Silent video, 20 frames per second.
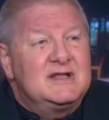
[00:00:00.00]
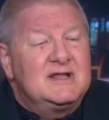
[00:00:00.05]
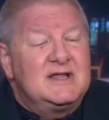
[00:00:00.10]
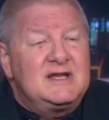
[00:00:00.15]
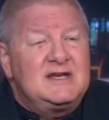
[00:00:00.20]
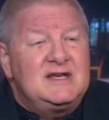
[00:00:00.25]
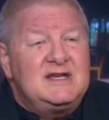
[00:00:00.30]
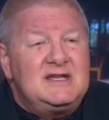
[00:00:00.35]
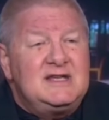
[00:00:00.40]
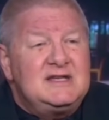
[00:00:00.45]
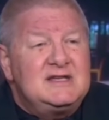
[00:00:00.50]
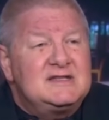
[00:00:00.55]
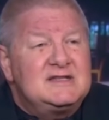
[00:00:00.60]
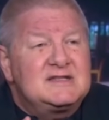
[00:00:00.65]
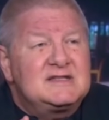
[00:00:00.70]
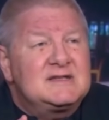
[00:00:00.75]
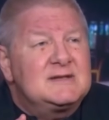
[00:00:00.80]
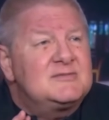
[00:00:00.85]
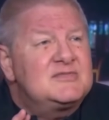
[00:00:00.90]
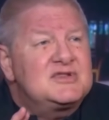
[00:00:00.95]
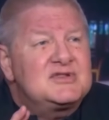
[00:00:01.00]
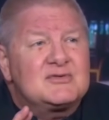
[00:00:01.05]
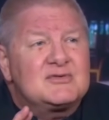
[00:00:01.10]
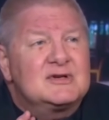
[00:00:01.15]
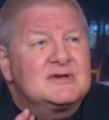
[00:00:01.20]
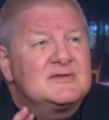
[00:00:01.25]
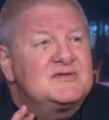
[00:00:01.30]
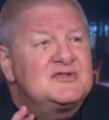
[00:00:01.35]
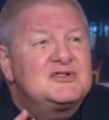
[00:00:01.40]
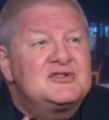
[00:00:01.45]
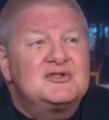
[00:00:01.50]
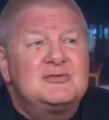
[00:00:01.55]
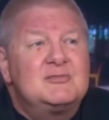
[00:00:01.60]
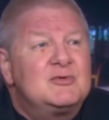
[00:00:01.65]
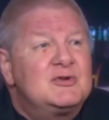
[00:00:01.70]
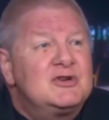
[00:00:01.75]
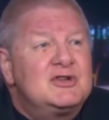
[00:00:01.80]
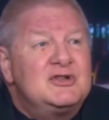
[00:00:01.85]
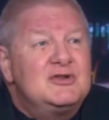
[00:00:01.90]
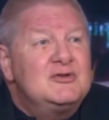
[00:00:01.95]
that he is some sort of
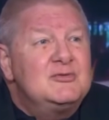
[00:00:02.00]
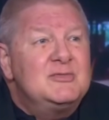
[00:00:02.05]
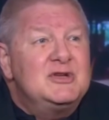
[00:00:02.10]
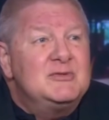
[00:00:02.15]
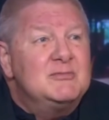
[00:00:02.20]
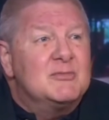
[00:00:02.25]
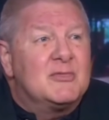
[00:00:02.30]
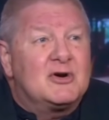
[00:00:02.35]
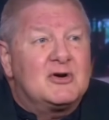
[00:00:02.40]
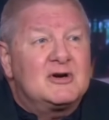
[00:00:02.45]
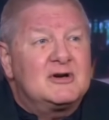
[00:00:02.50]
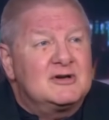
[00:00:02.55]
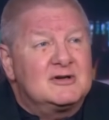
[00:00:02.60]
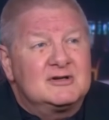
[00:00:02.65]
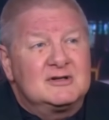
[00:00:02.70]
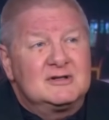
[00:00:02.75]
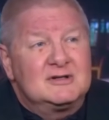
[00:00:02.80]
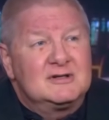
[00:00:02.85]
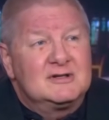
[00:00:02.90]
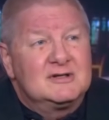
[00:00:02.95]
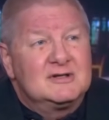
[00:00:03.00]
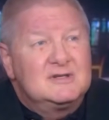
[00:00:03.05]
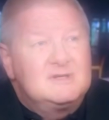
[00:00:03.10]
superhuman martyr.